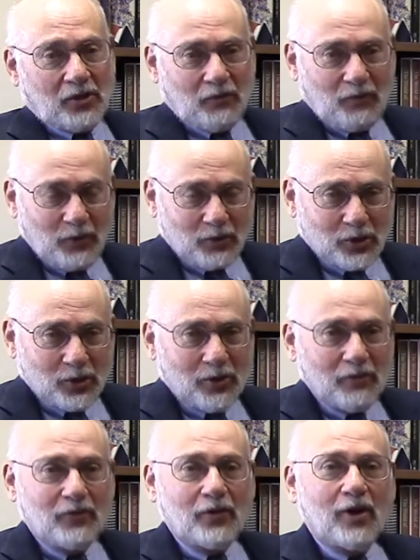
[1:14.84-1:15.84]

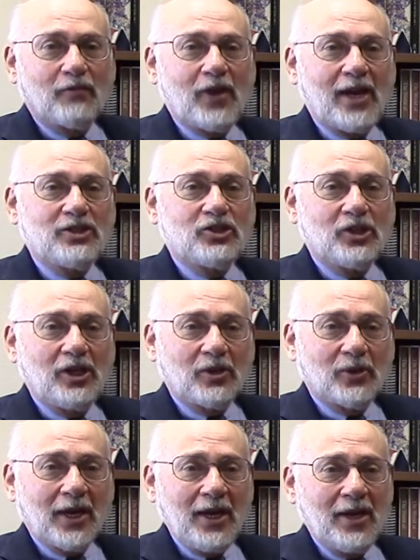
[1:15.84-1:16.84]
future of, of
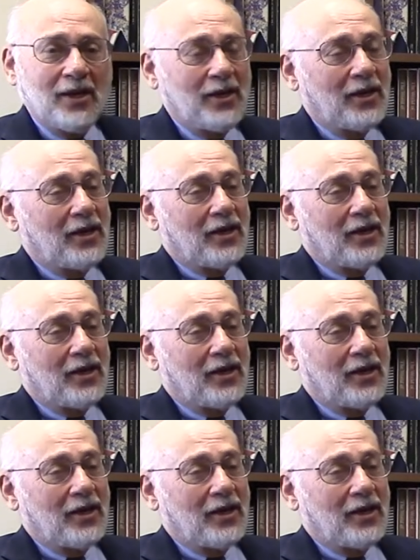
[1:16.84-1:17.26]
engineering,